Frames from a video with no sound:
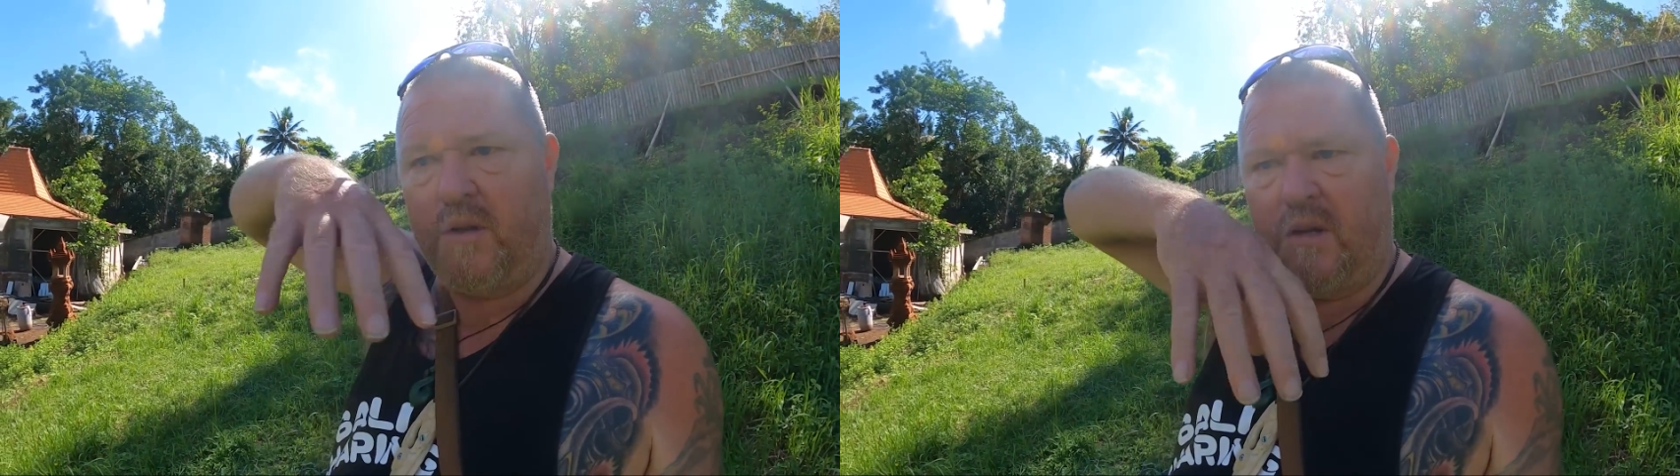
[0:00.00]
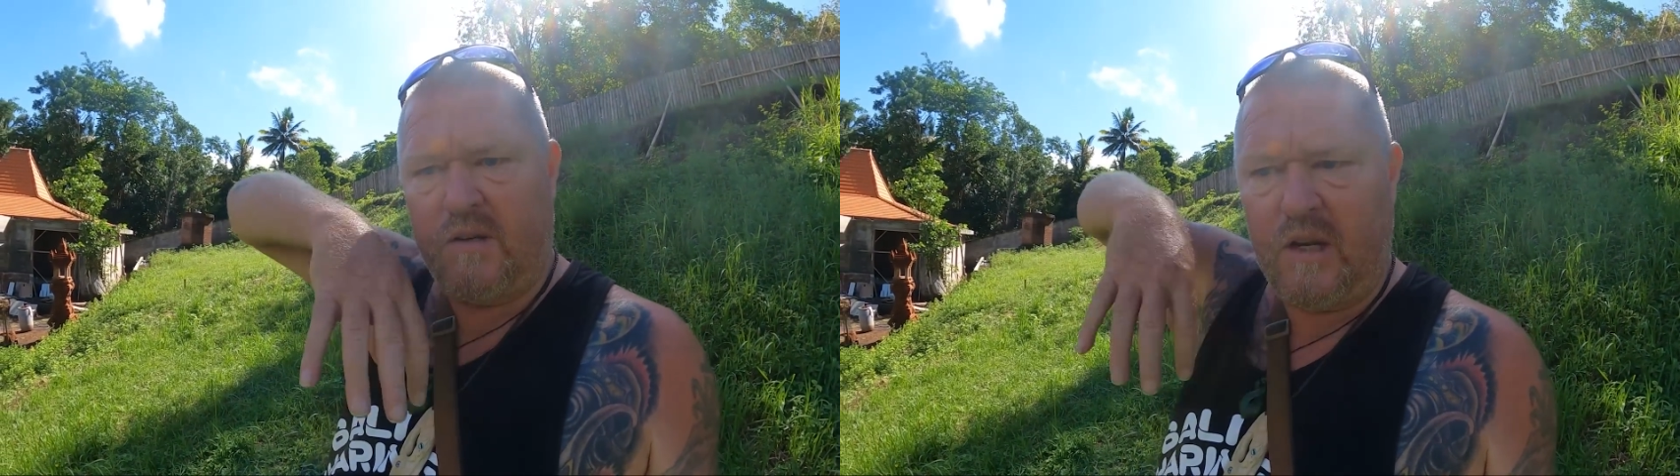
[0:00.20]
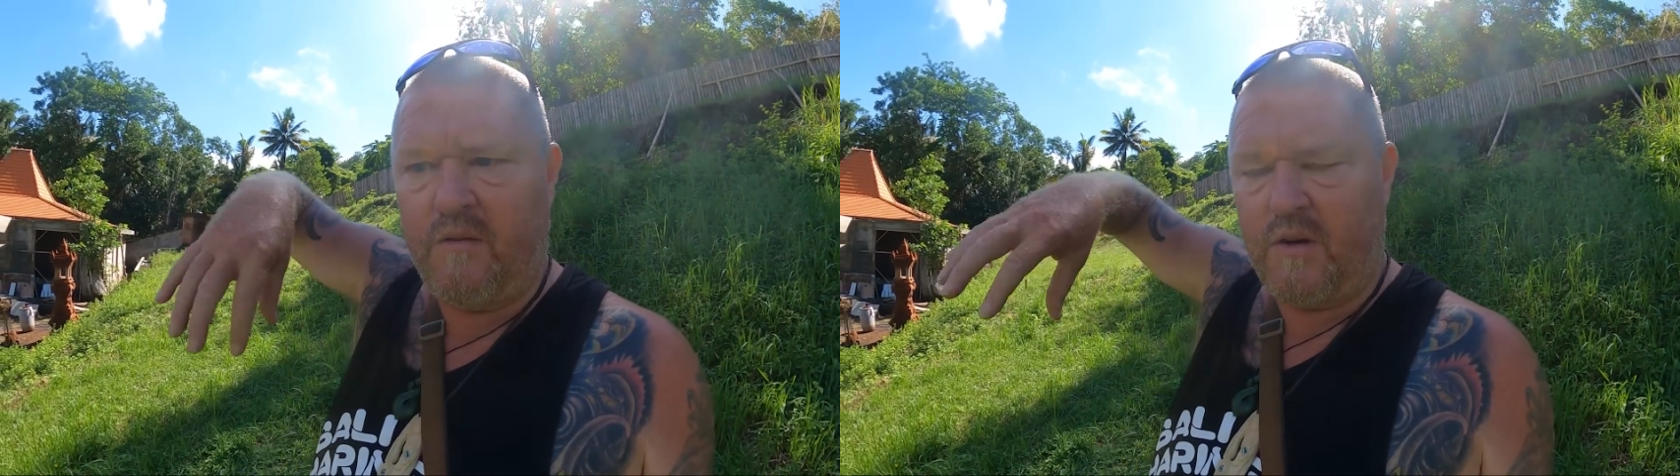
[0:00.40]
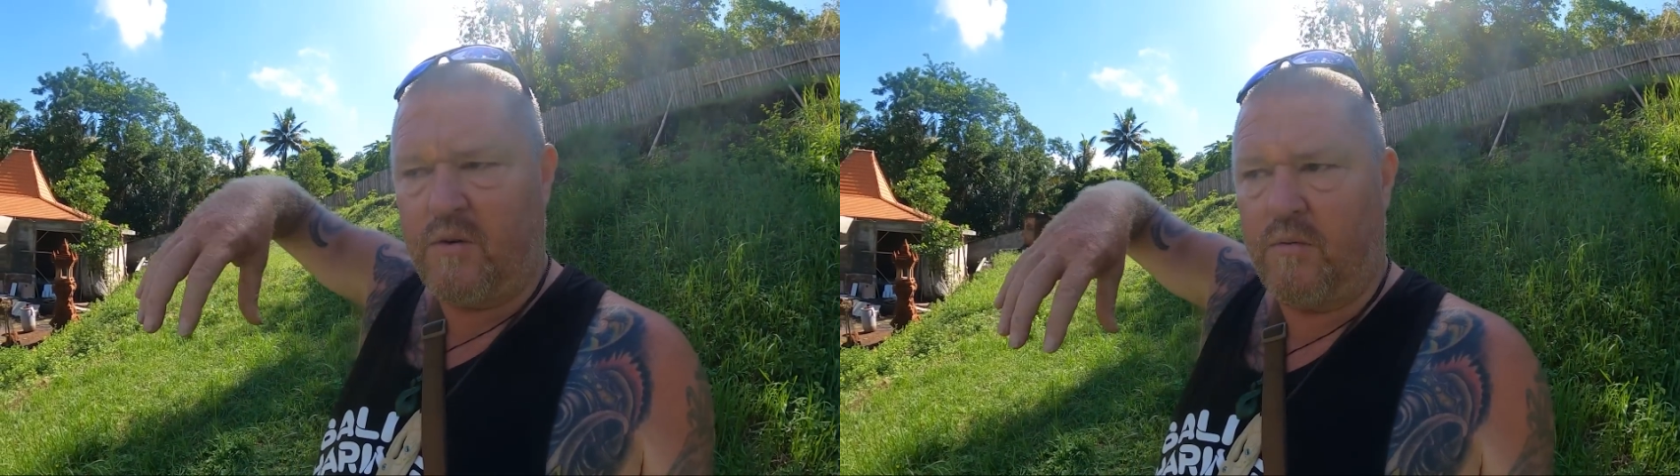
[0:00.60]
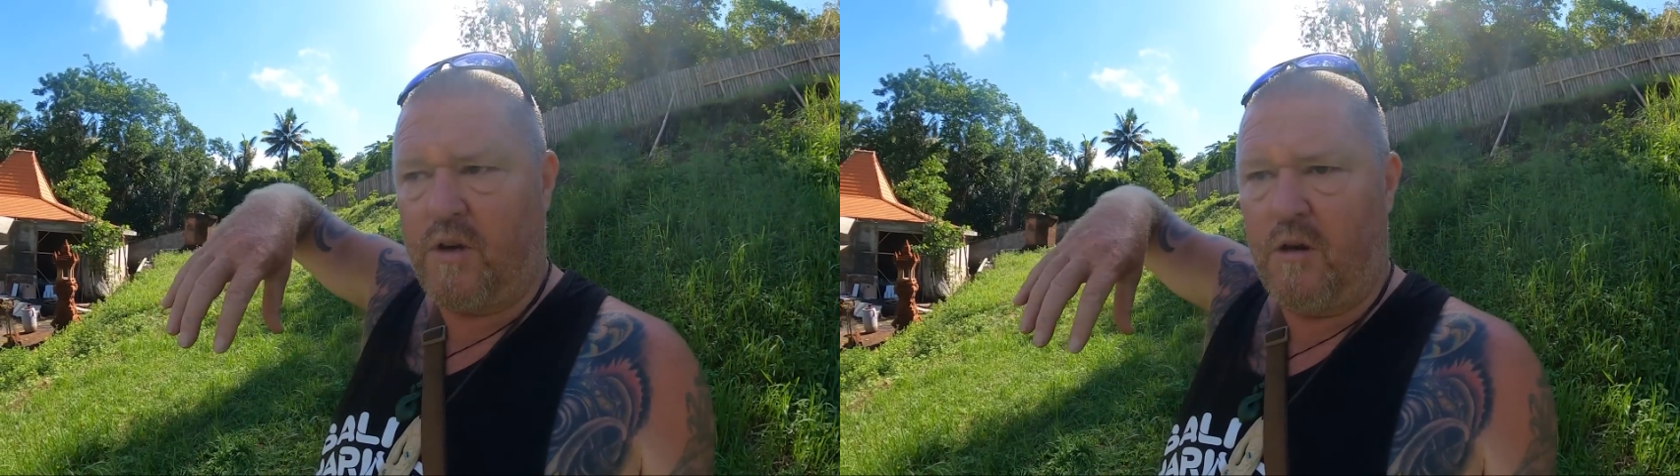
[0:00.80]
with the
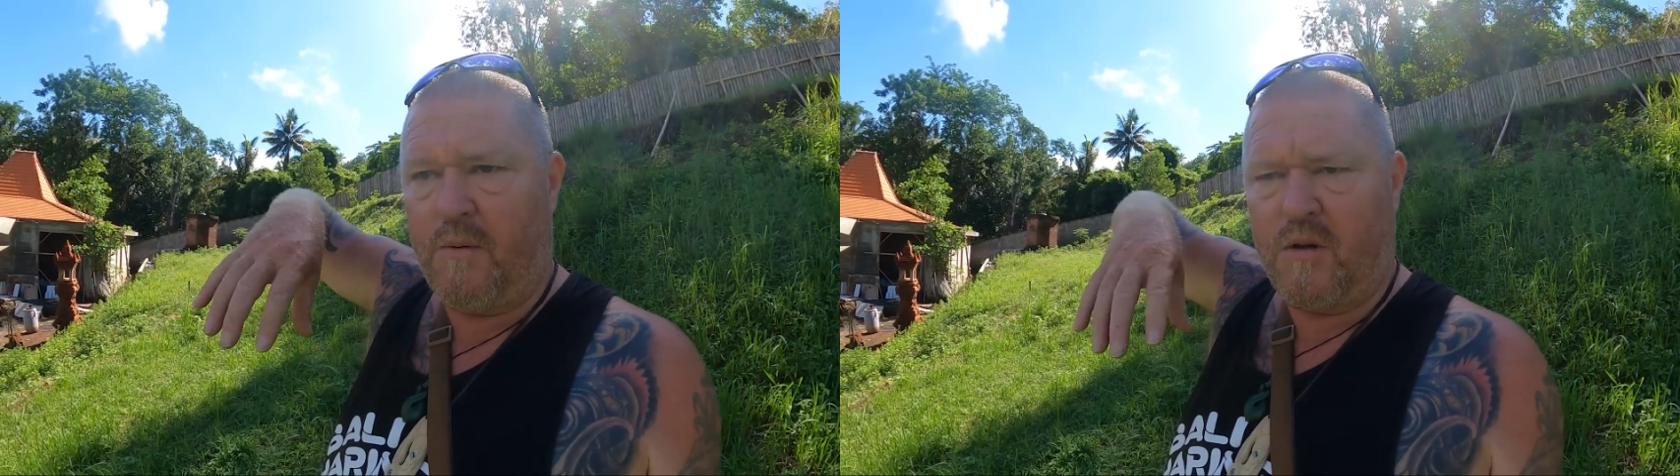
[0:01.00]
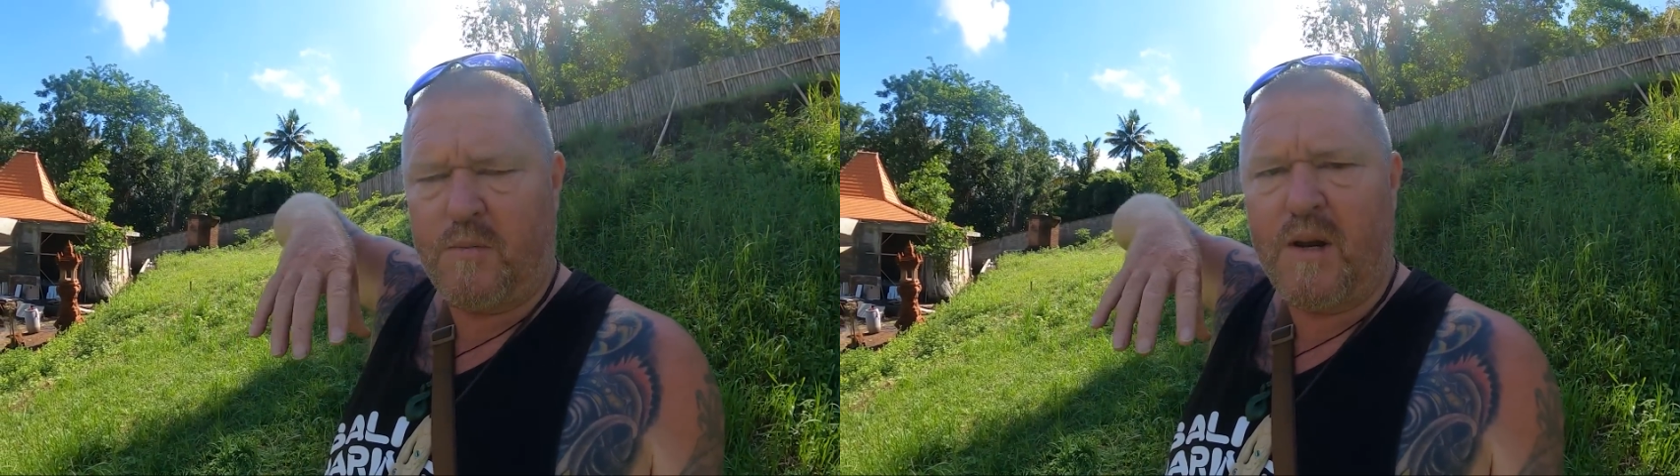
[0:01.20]
individual cubicles,